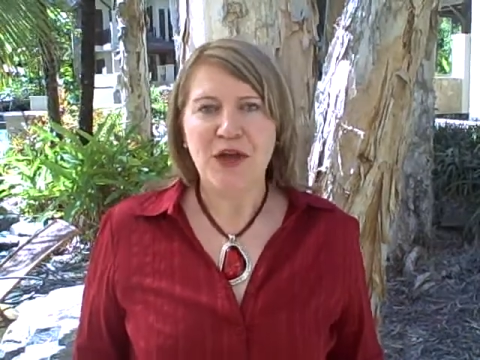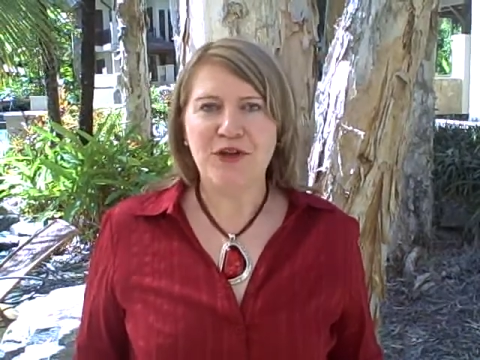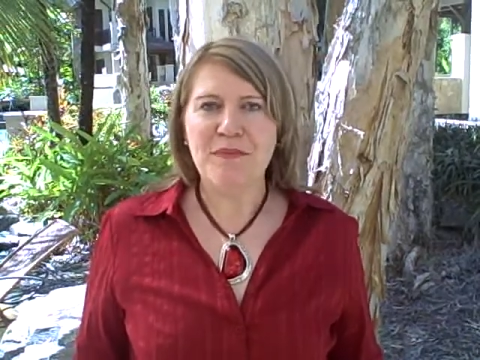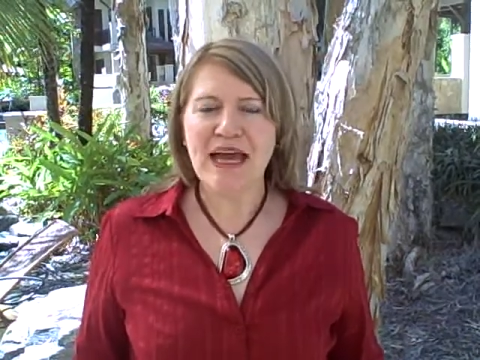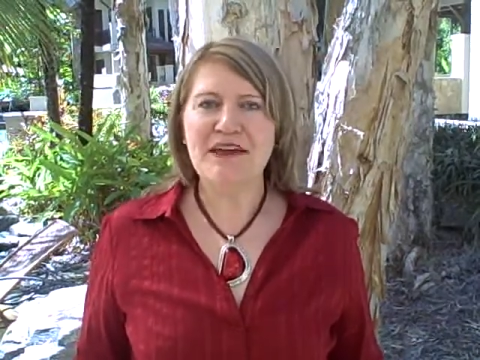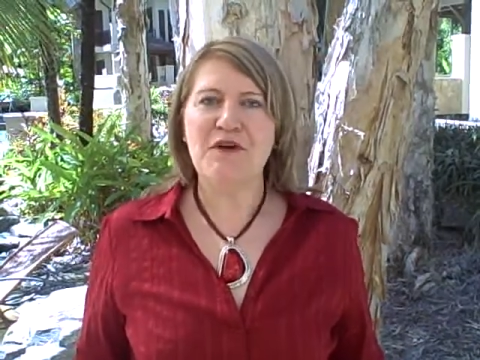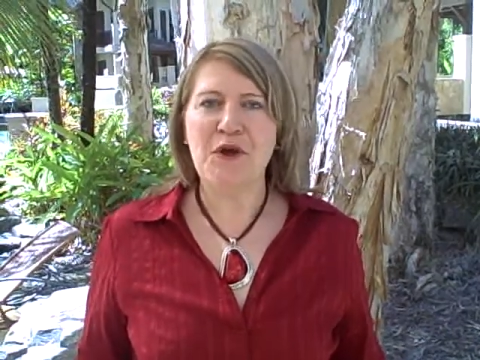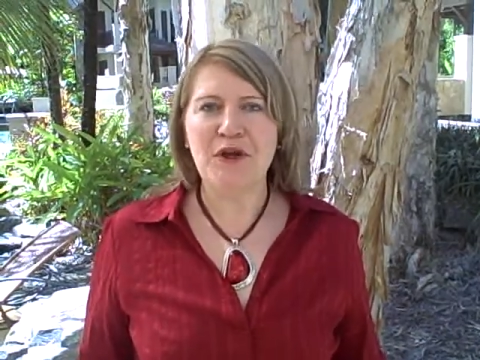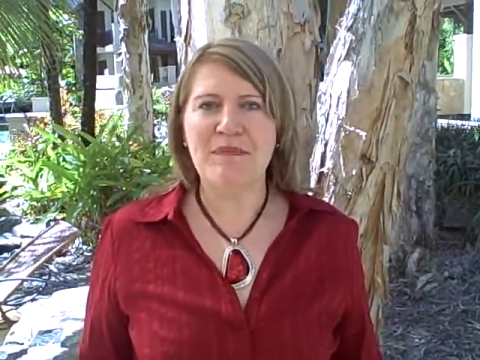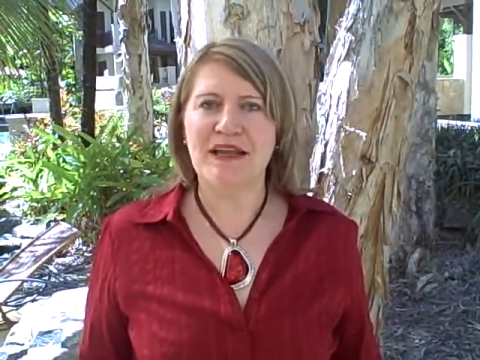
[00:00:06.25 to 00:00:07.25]
You may have
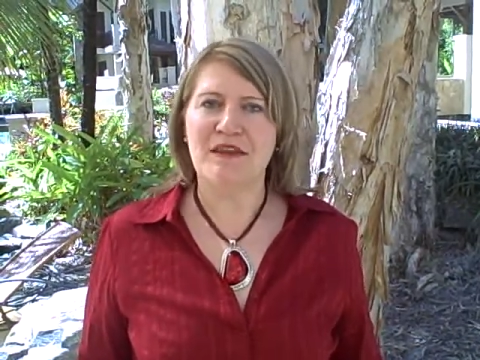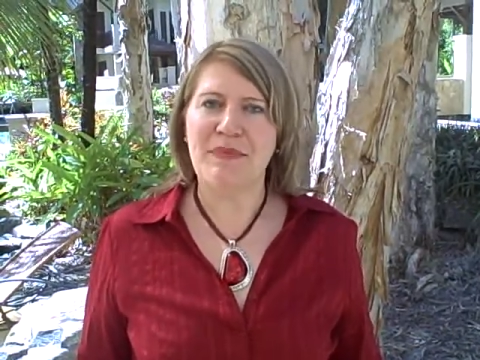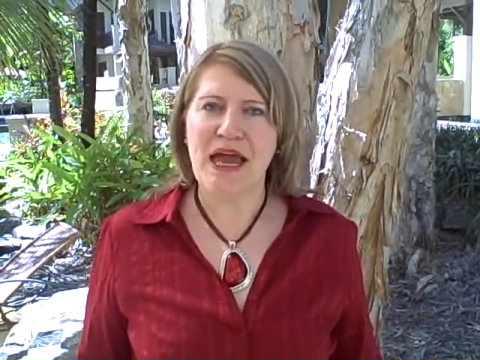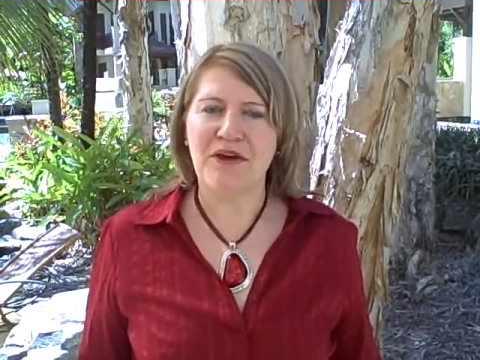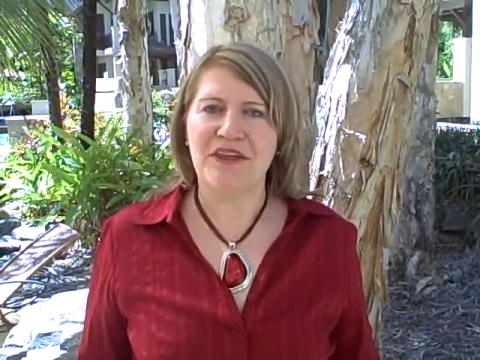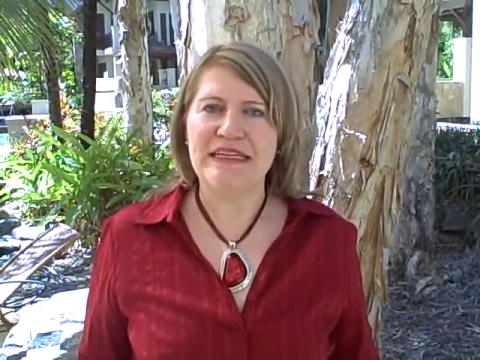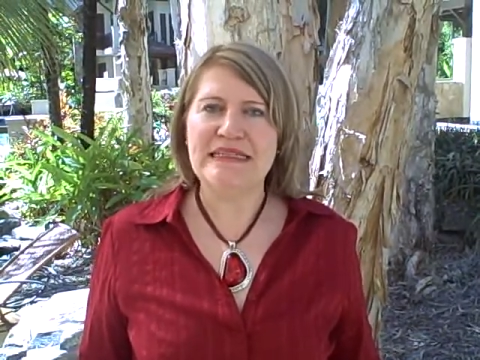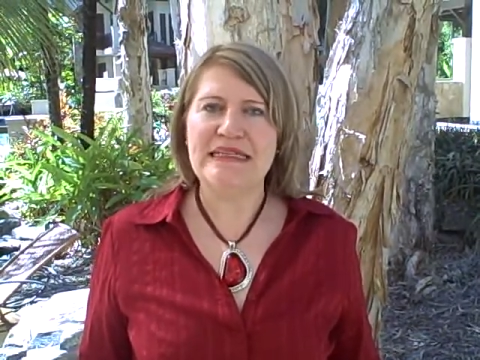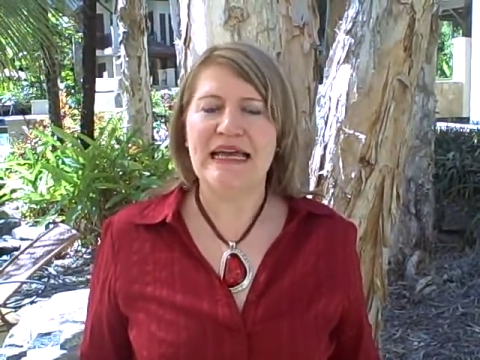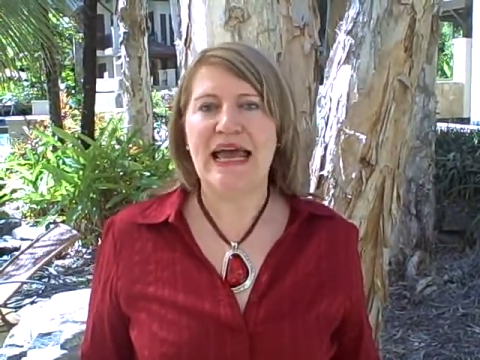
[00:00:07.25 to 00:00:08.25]
heard about the power of the
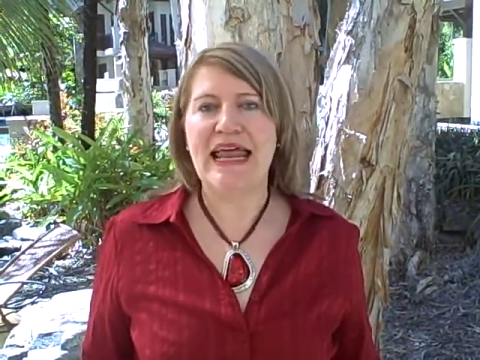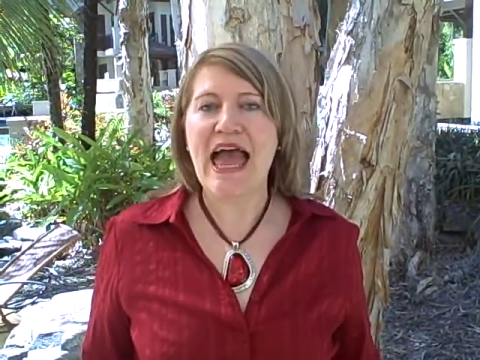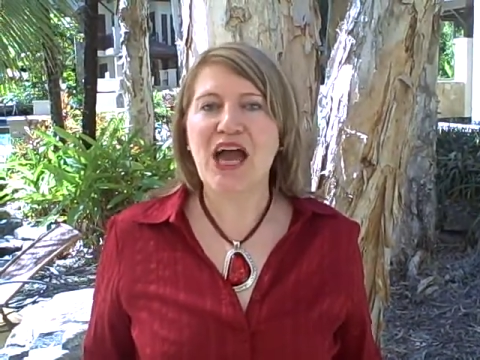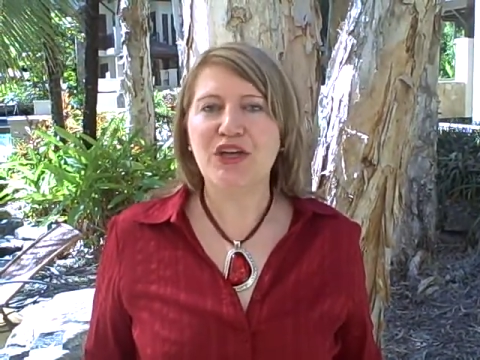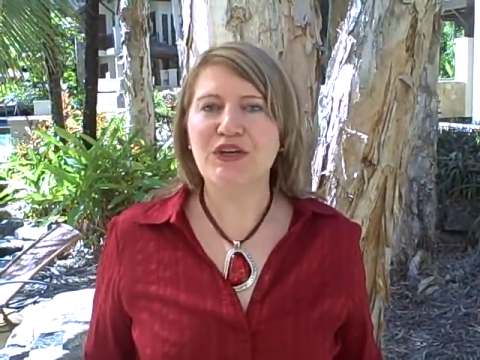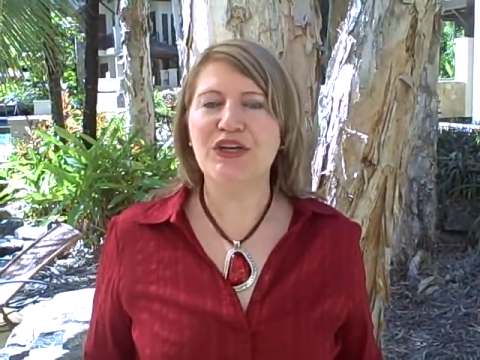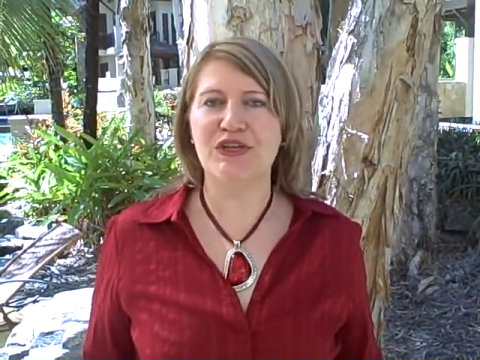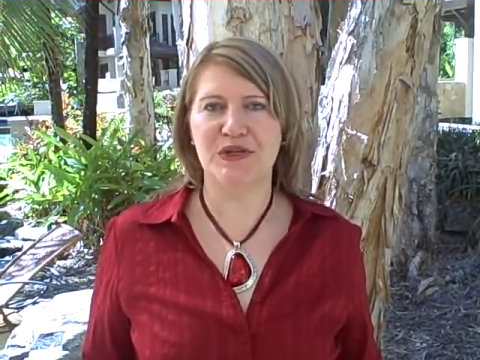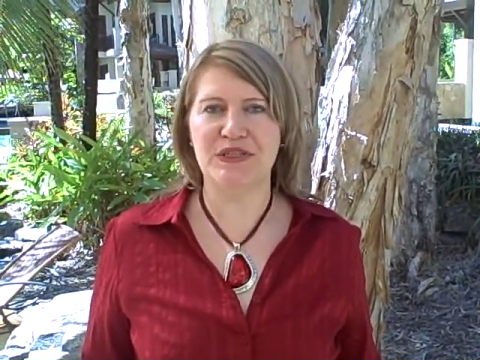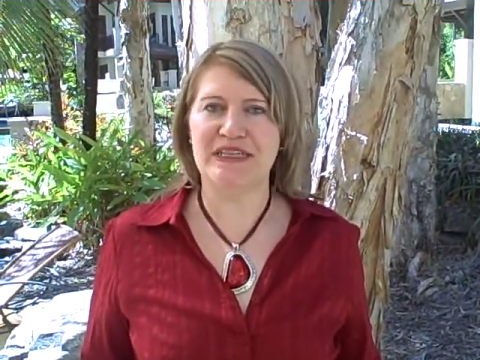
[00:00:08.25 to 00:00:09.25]
internet and how you
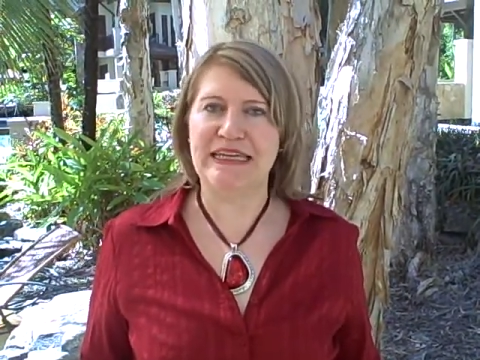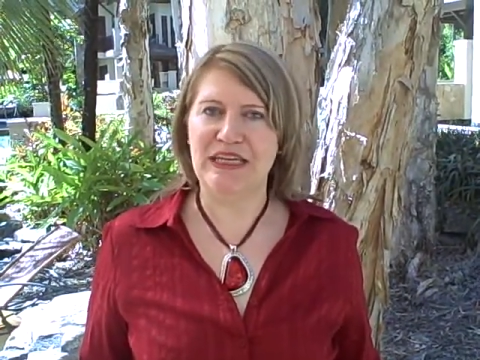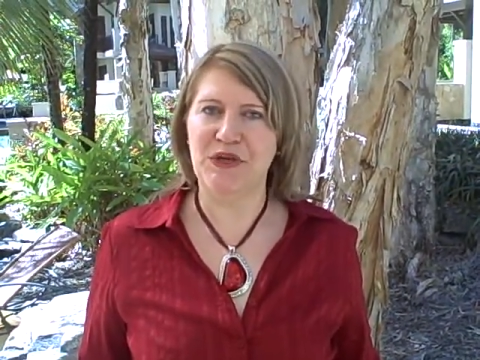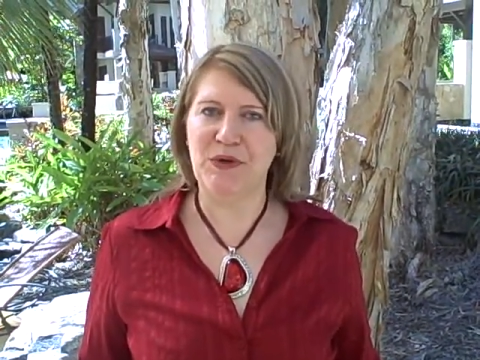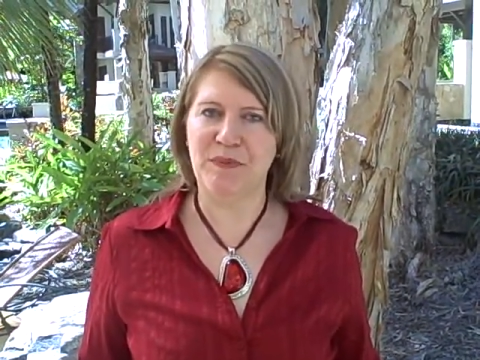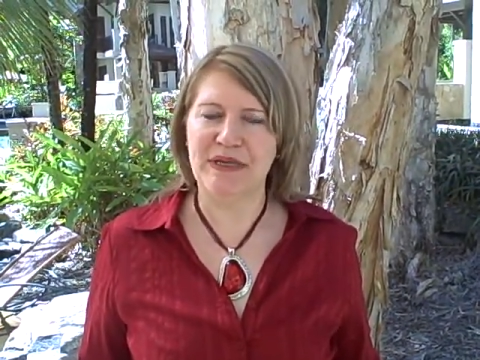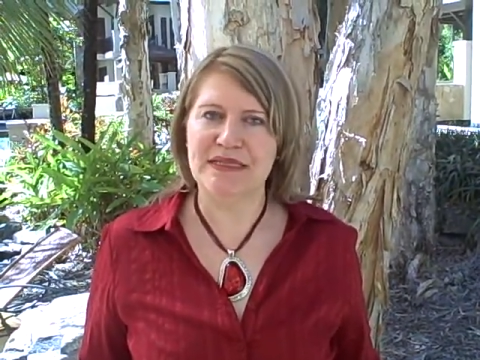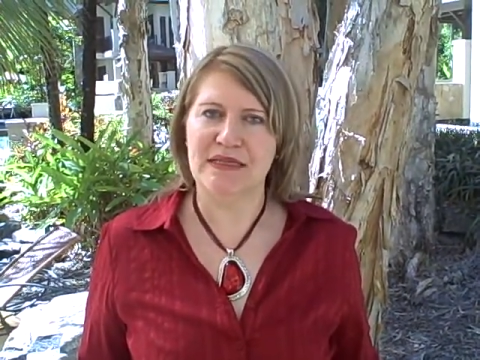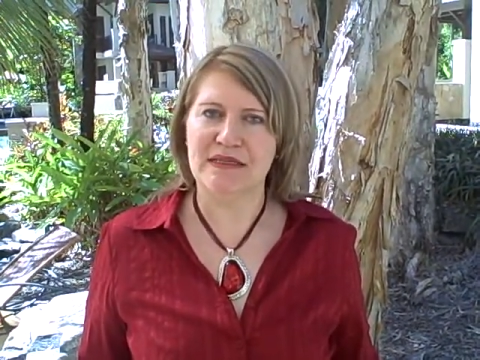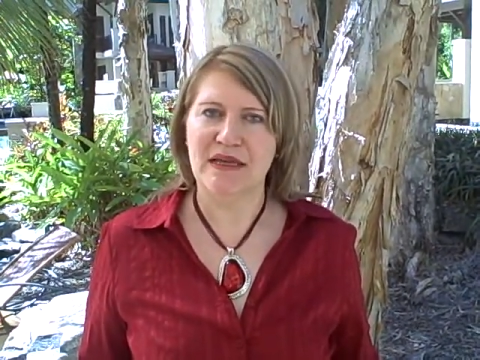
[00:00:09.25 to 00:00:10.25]
can use it in your
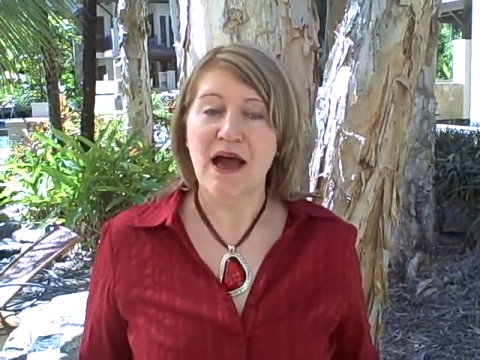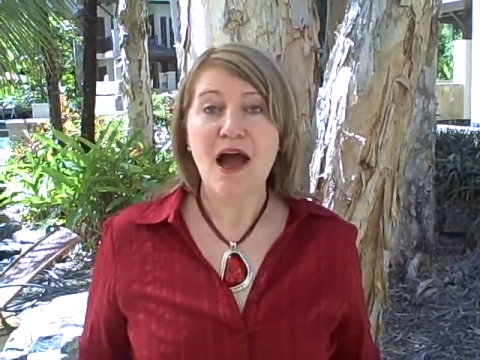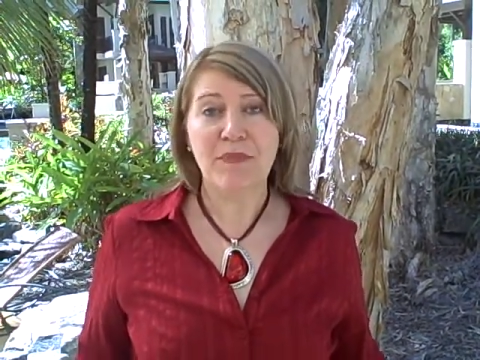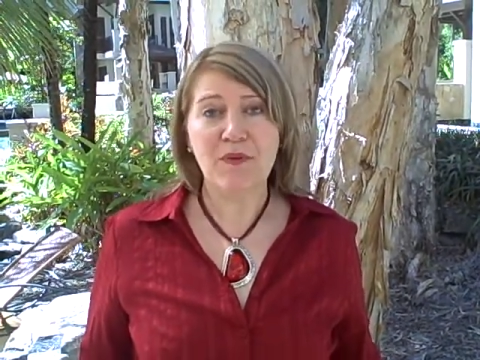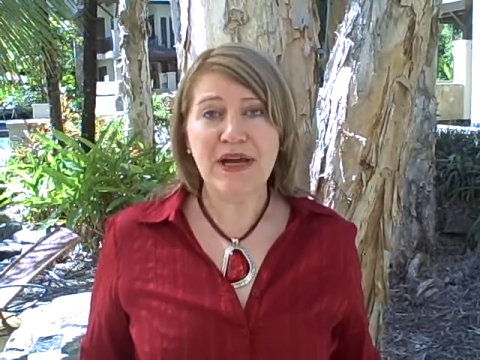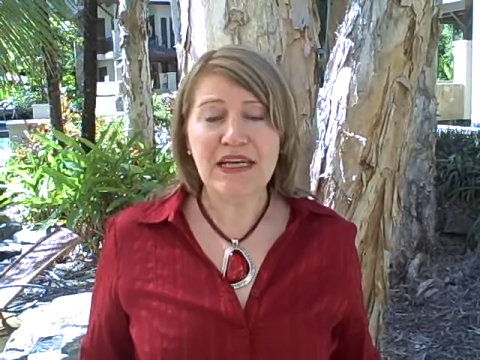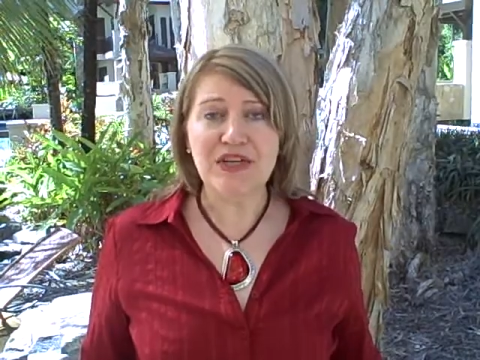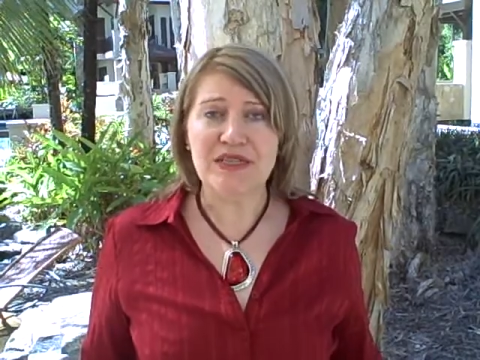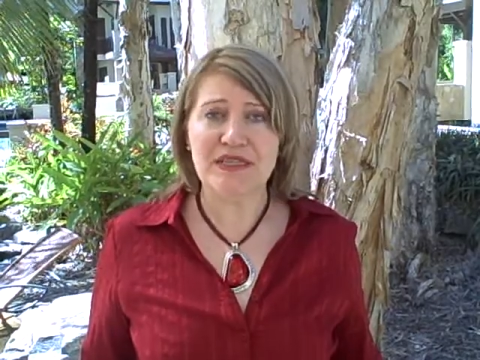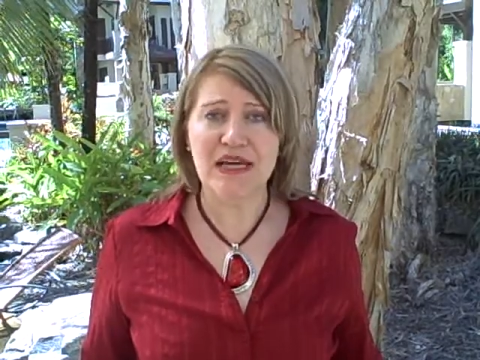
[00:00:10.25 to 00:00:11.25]
business, but where do
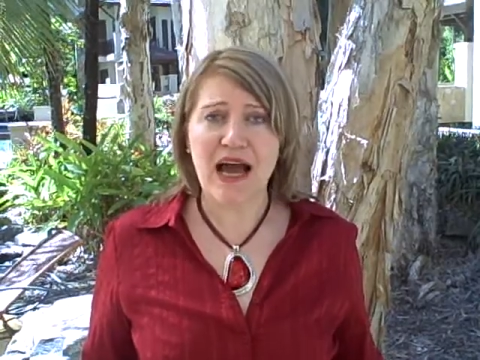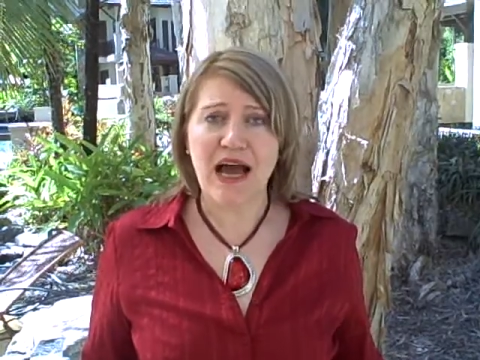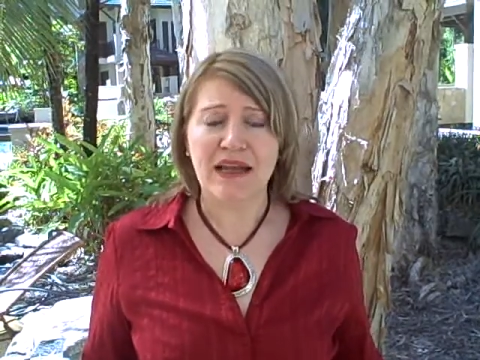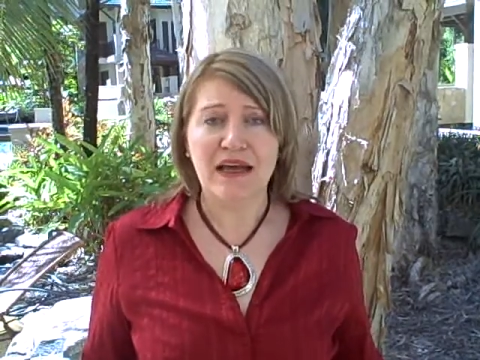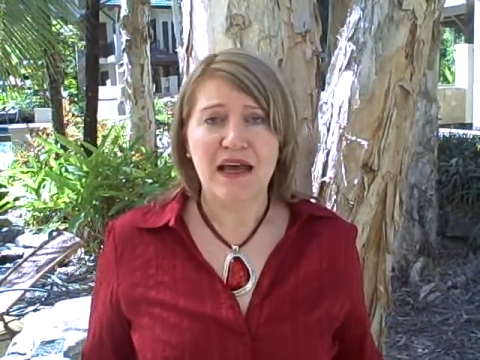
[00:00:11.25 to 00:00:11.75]
you start?